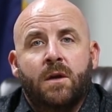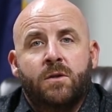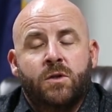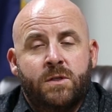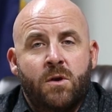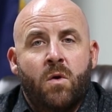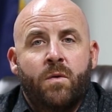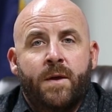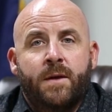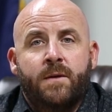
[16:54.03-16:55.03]
just know
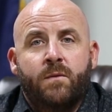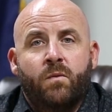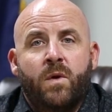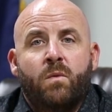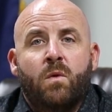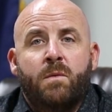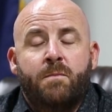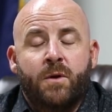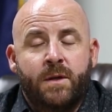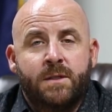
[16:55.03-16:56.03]
that we will be
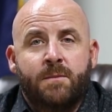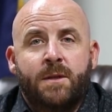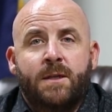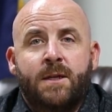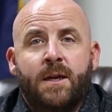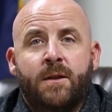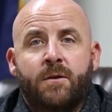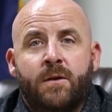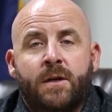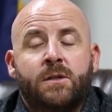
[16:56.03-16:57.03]
putting something
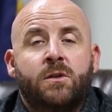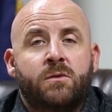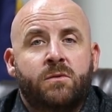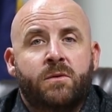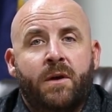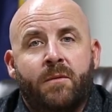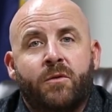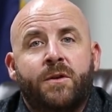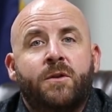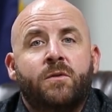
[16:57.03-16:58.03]
together as soon as we're able
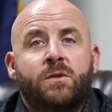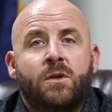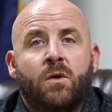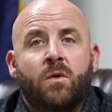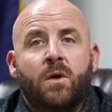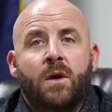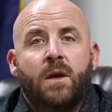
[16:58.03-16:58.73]
to do so